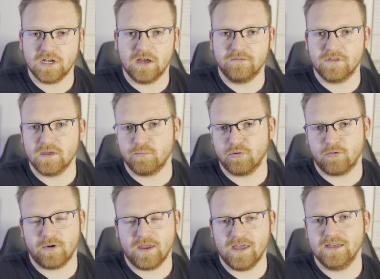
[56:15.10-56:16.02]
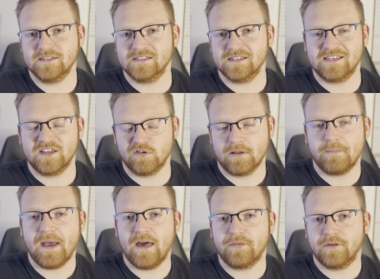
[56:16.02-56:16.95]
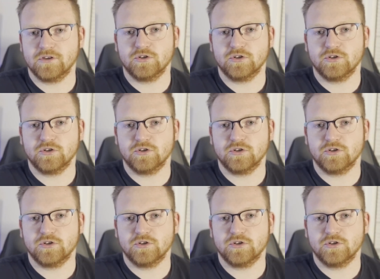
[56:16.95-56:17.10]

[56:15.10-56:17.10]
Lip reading: of the pre-security path on